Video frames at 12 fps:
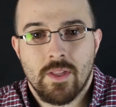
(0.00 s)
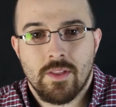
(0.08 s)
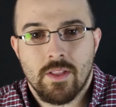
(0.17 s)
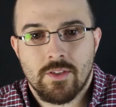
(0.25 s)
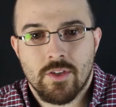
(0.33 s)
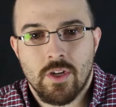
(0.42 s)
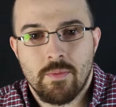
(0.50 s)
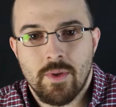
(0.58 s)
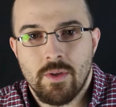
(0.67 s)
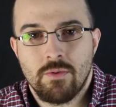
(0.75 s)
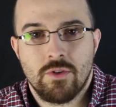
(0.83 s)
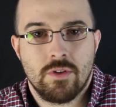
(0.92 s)
that's going to be
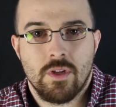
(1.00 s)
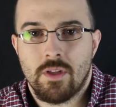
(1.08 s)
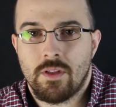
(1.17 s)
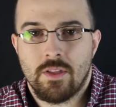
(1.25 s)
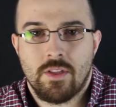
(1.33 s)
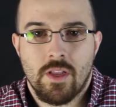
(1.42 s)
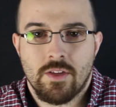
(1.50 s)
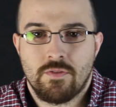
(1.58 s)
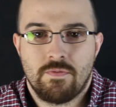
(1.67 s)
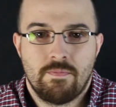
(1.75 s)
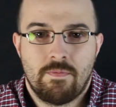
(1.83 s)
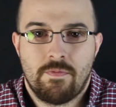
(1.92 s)
used. It
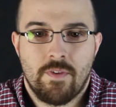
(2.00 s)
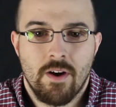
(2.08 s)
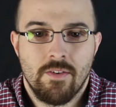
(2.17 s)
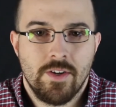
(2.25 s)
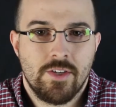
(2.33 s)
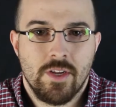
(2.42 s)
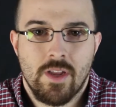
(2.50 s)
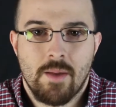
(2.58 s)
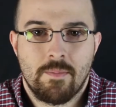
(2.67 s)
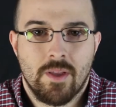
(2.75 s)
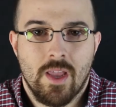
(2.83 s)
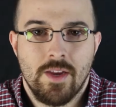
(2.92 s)
has far-reaching
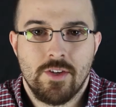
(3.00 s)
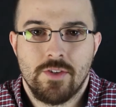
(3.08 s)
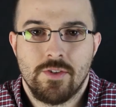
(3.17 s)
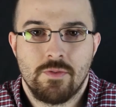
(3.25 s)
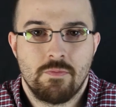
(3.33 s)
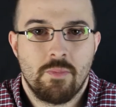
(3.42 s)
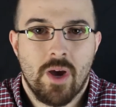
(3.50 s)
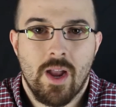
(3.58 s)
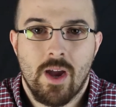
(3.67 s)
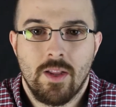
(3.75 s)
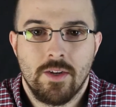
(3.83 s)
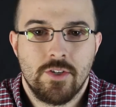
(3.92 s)
applications in
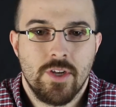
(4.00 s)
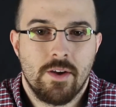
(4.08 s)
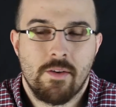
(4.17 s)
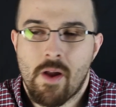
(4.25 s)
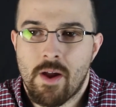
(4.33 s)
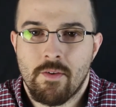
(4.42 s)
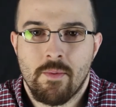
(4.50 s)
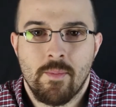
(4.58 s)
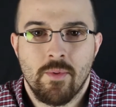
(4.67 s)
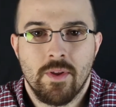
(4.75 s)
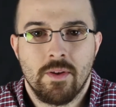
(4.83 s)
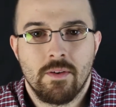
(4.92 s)
biology. I
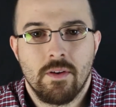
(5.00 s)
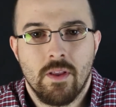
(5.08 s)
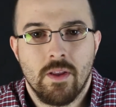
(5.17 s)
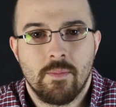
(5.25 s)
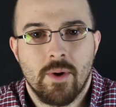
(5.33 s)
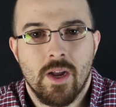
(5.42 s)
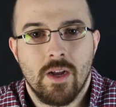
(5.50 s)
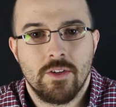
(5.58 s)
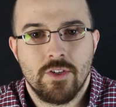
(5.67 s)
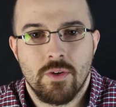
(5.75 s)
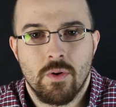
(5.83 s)
remember in a biology